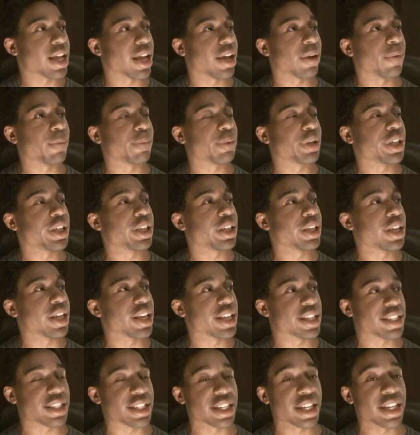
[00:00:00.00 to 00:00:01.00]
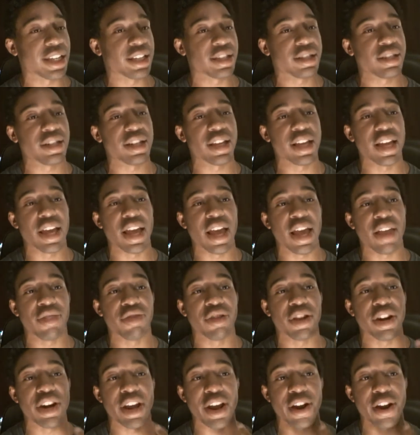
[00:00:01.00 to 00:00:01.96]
that we exist and the